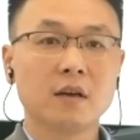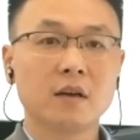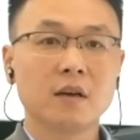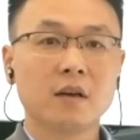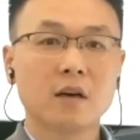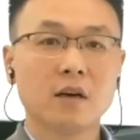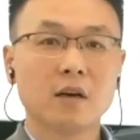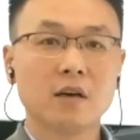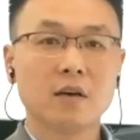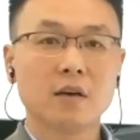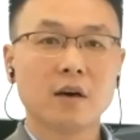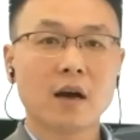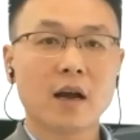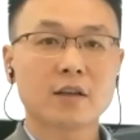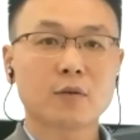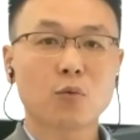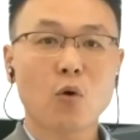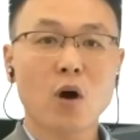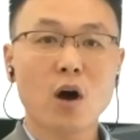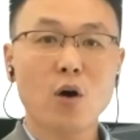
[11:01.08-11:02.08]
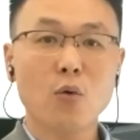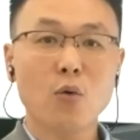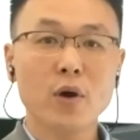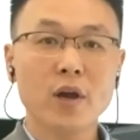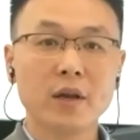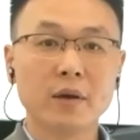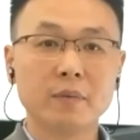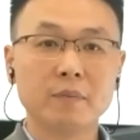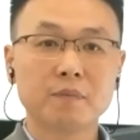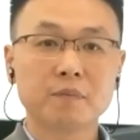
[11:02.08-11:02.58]
At
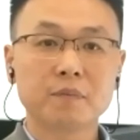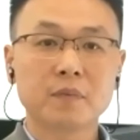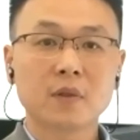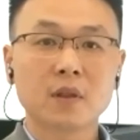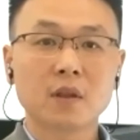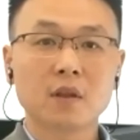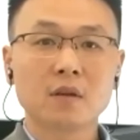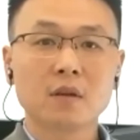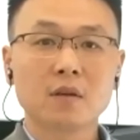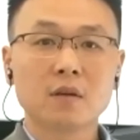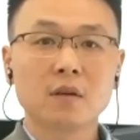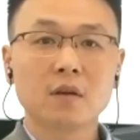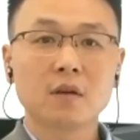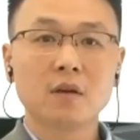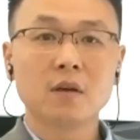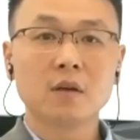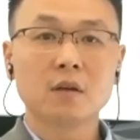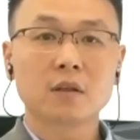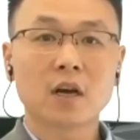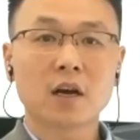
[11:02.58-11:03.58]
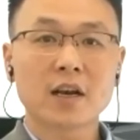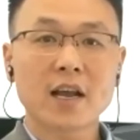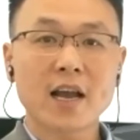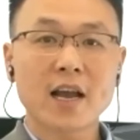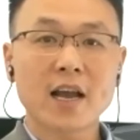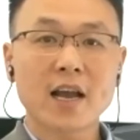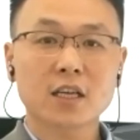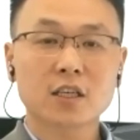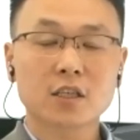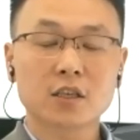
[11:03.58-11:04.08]
Huawei
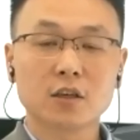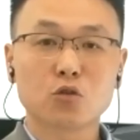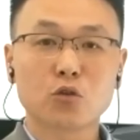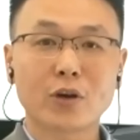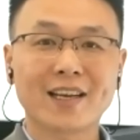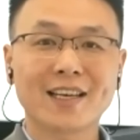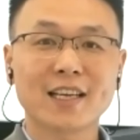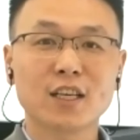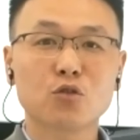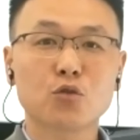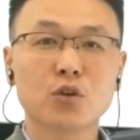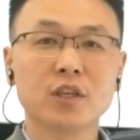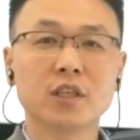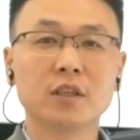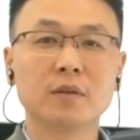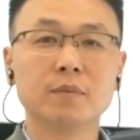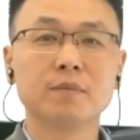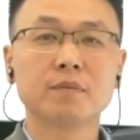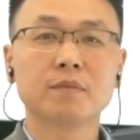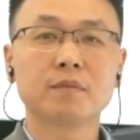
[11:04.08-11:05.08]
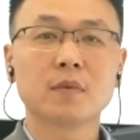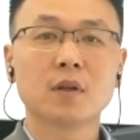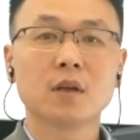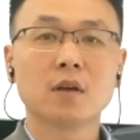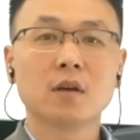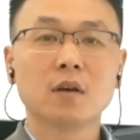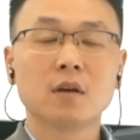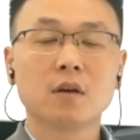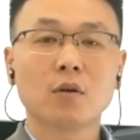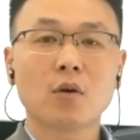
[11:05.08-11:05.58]
Connect 2020,
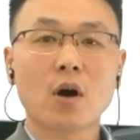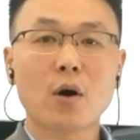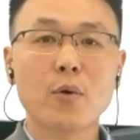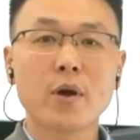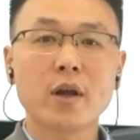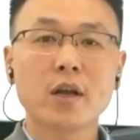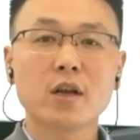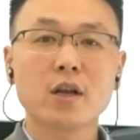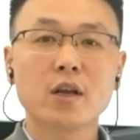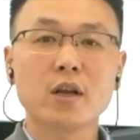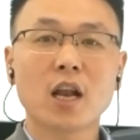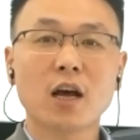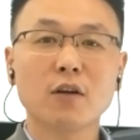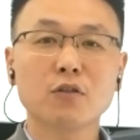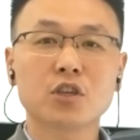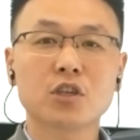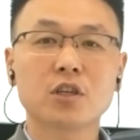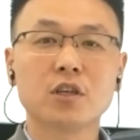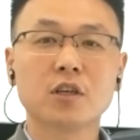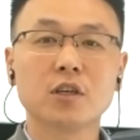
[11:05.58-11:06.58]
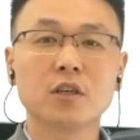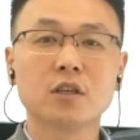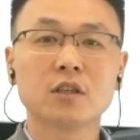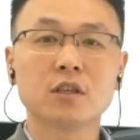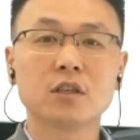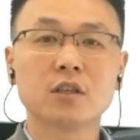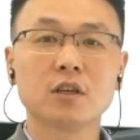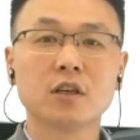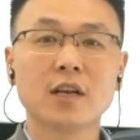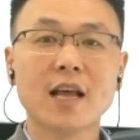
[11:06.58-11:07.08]
Huawei launched the
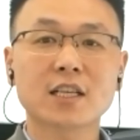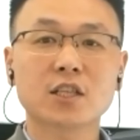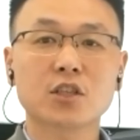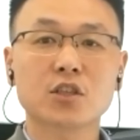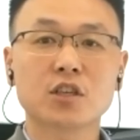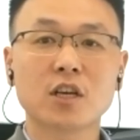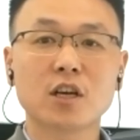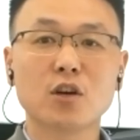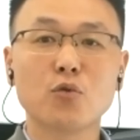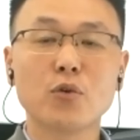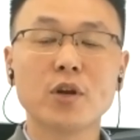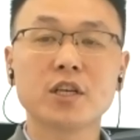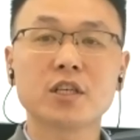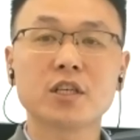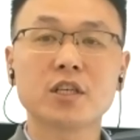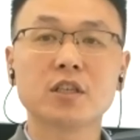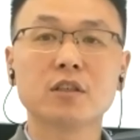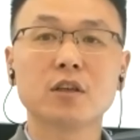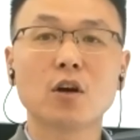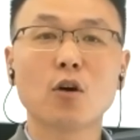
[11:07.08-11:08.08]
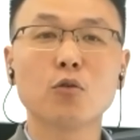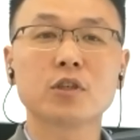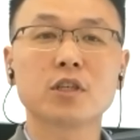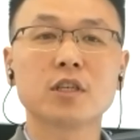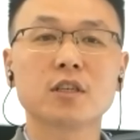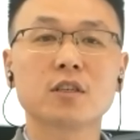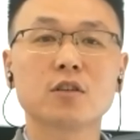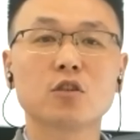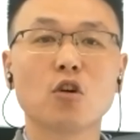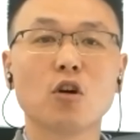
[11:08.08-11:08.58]
next generation Ocean
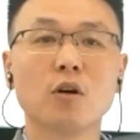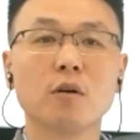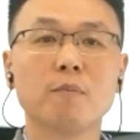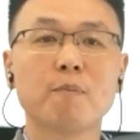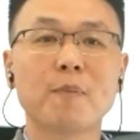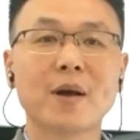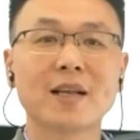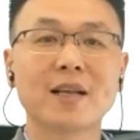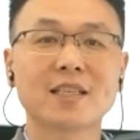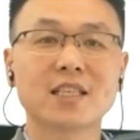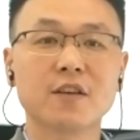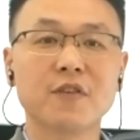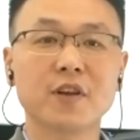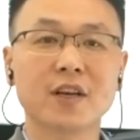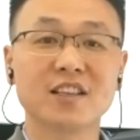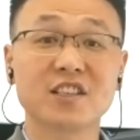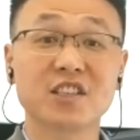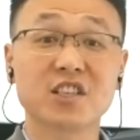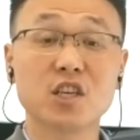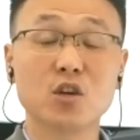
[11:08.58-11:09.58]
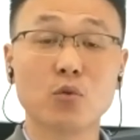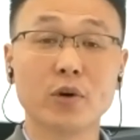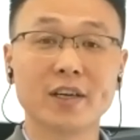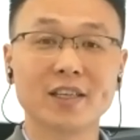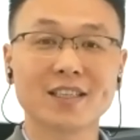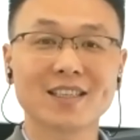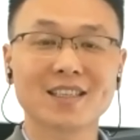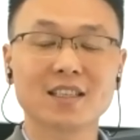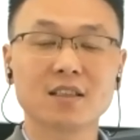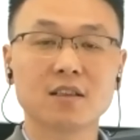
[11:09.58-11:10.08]
Store Pacific
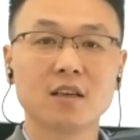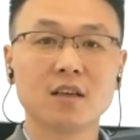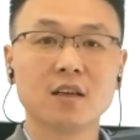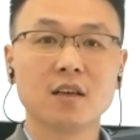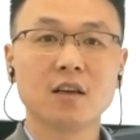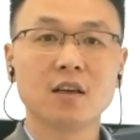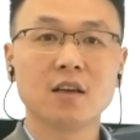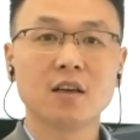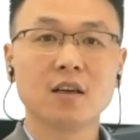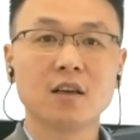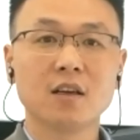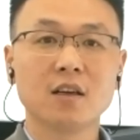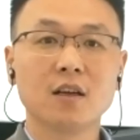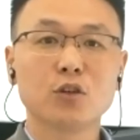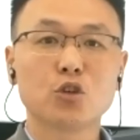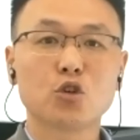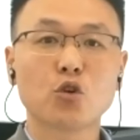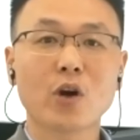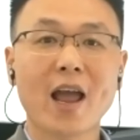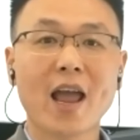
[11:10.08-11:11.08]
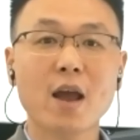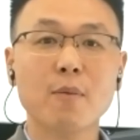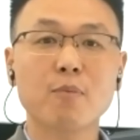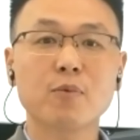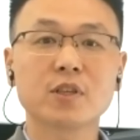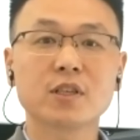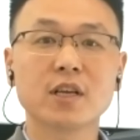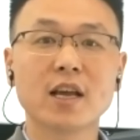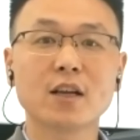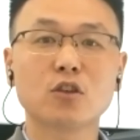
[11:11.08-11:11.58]
series to help
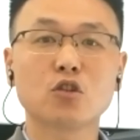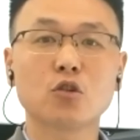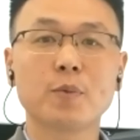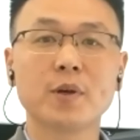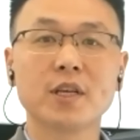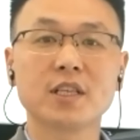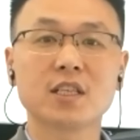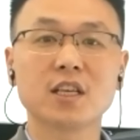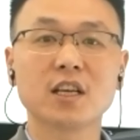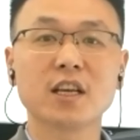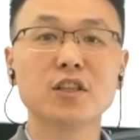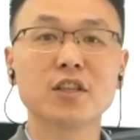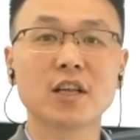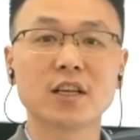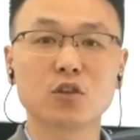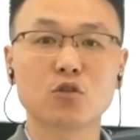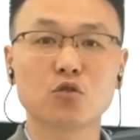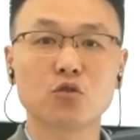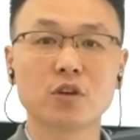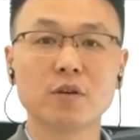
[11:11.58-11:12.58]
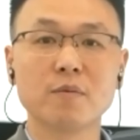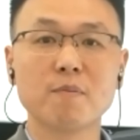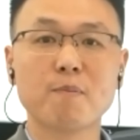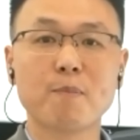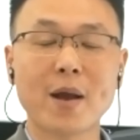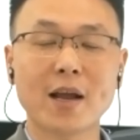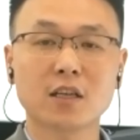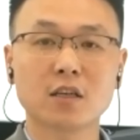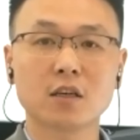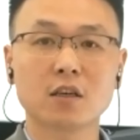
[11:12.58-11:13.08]
the HPC industry
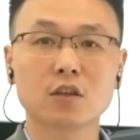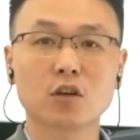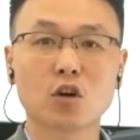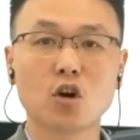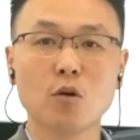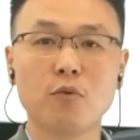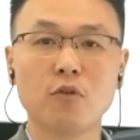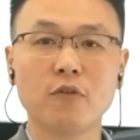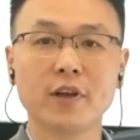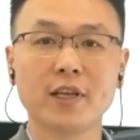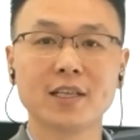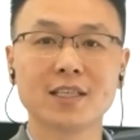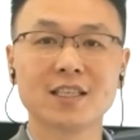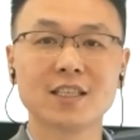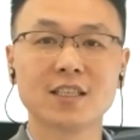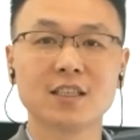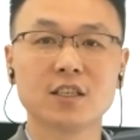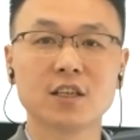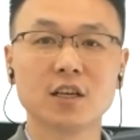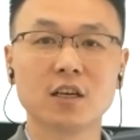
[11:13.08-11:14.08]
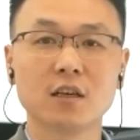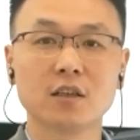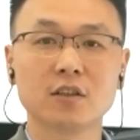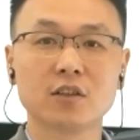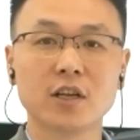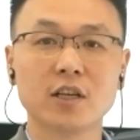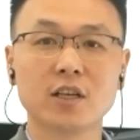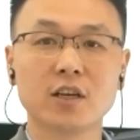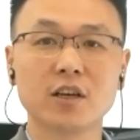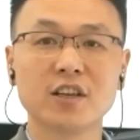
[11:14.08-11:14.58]
better cope with the
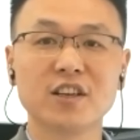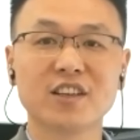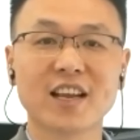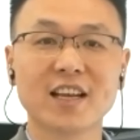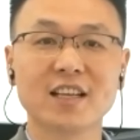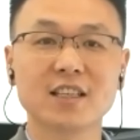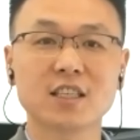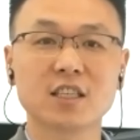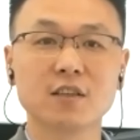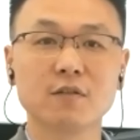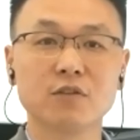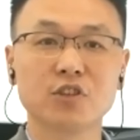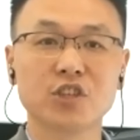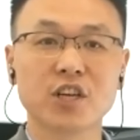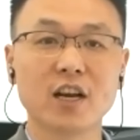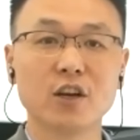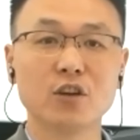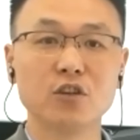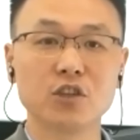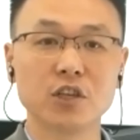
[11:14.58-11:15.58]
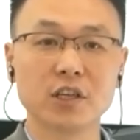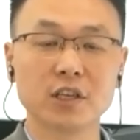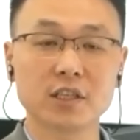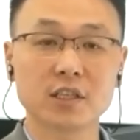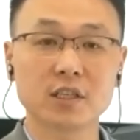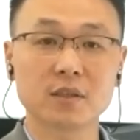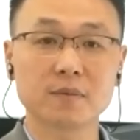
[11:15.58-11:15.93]
data-intensive challenges.